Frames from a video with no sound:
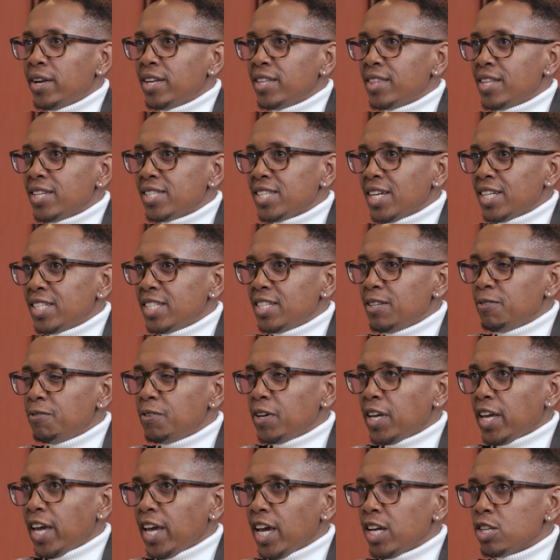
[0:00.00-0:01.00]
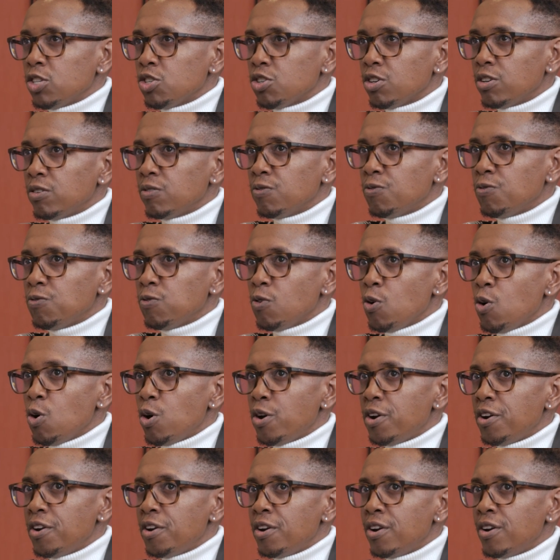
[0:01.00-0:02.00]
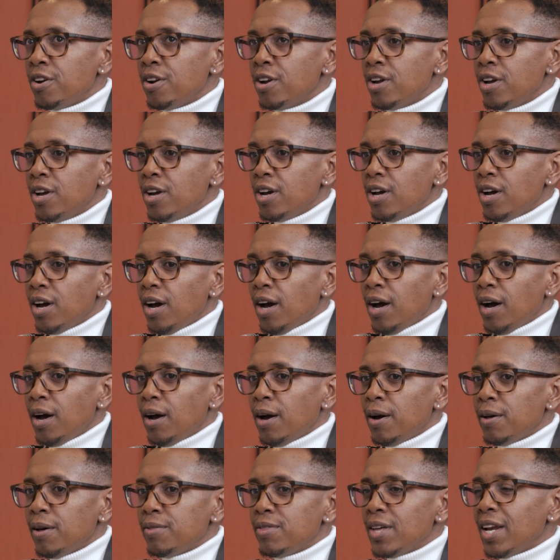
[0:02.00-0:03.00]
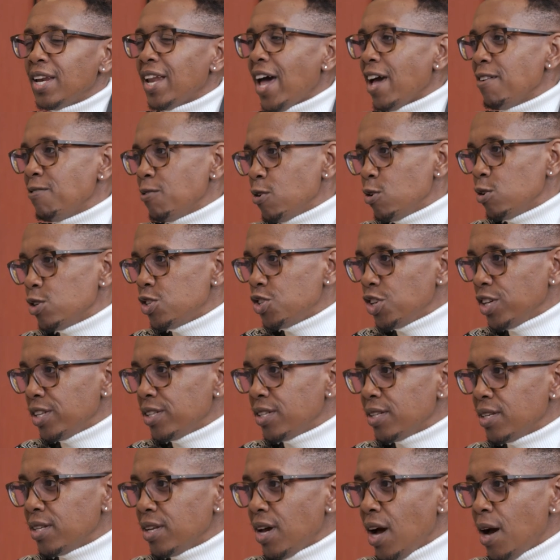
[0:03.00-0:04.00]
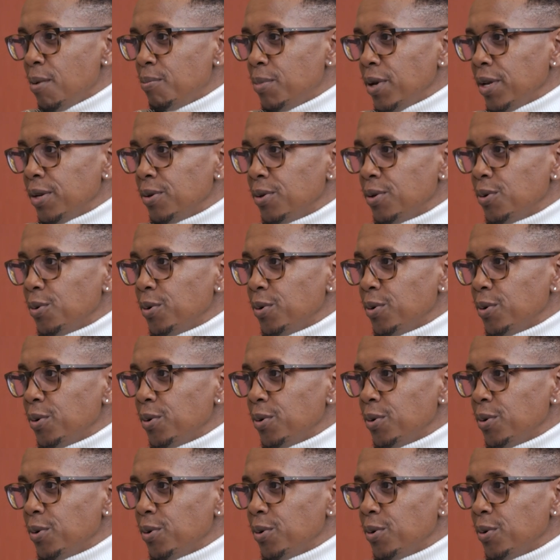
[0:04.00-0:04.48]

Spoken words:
did the certification for the life coaching happen?